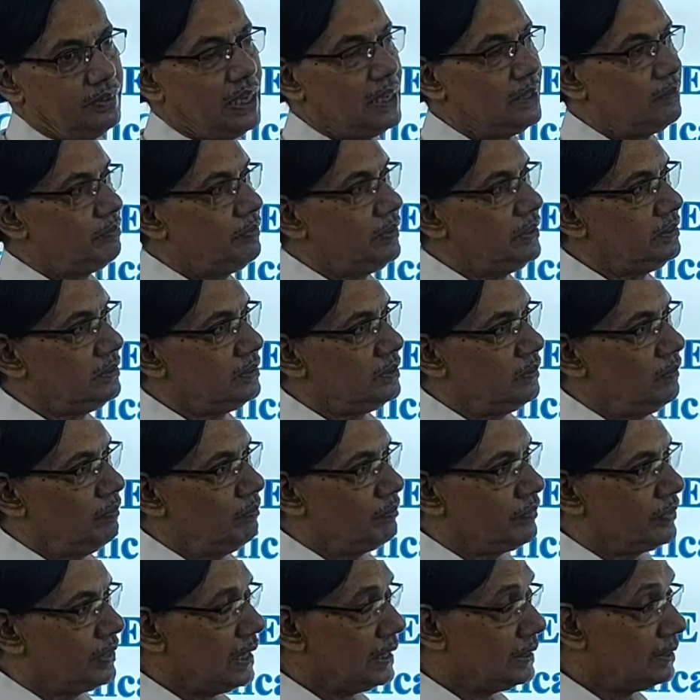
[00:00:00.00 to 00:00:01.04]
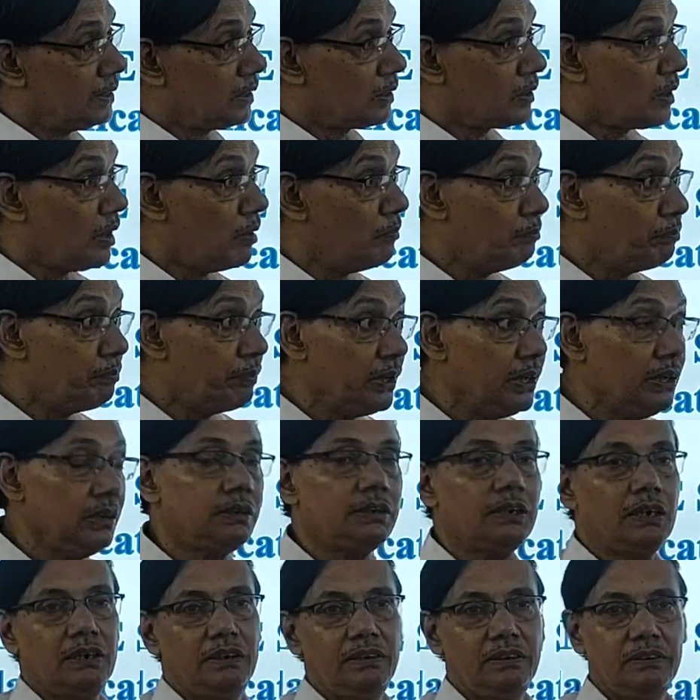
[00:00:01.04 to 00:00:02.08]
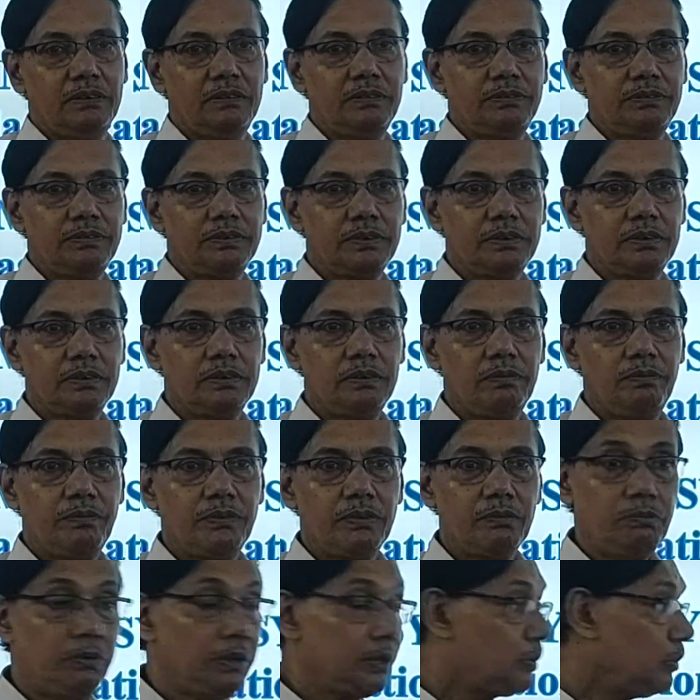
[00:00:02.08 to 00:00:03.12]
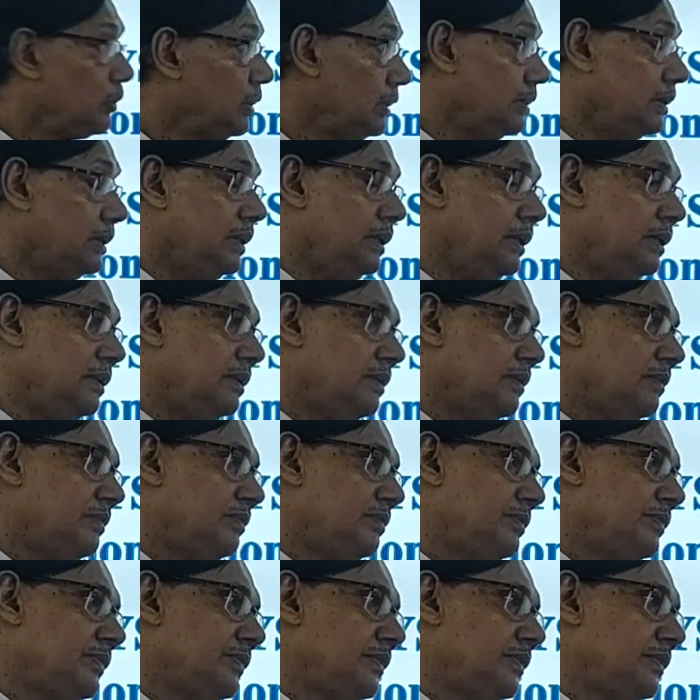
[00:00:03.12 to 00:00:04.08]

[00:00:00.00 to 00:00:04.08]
that means there is a competition between the